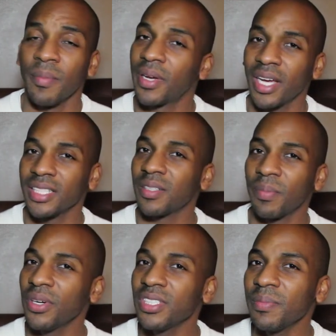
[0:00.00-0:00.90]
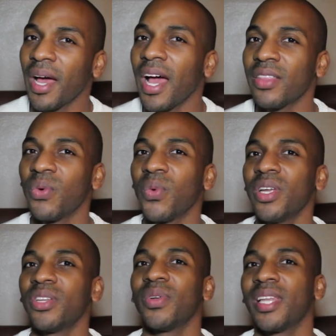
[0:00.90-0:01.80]
Because the person behind the
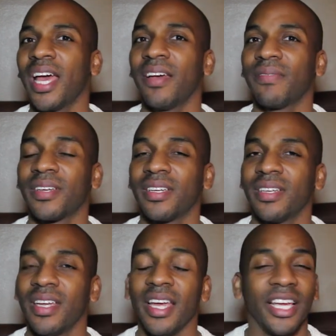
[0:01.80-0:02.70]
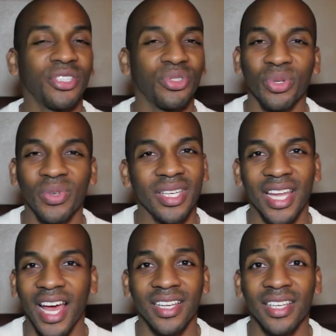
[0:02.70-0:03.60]
window laughing is truly
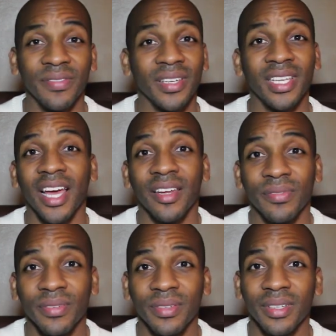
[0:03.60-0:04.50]
not living life.